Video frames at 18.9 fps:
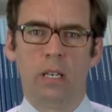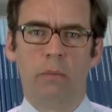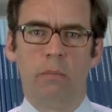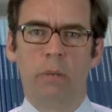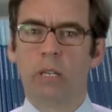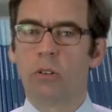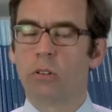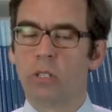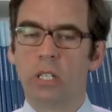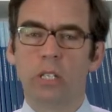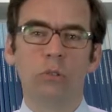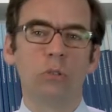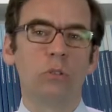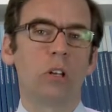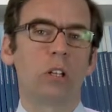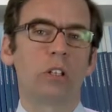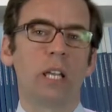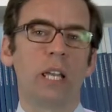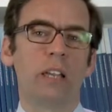because they do
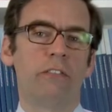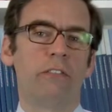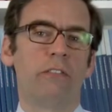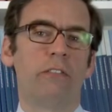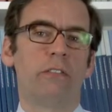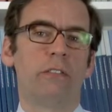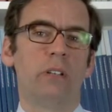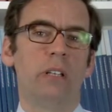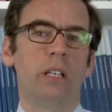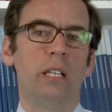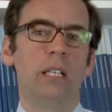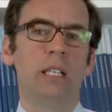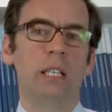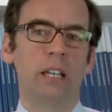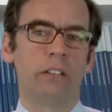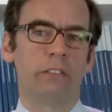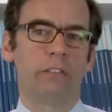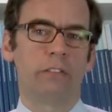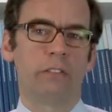not have
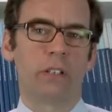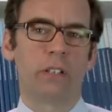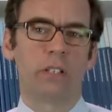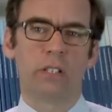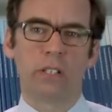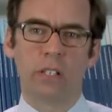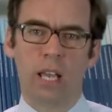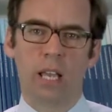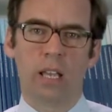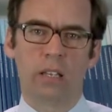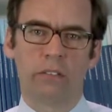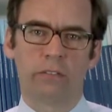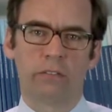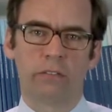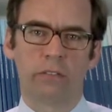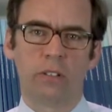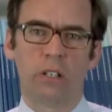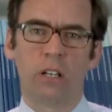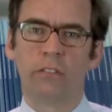enough
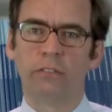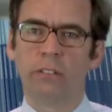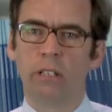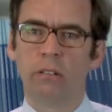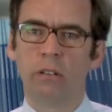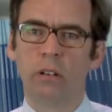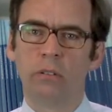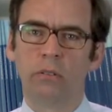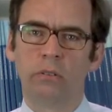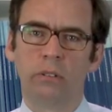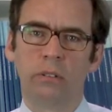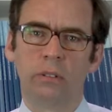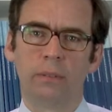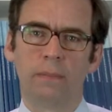staff of their own.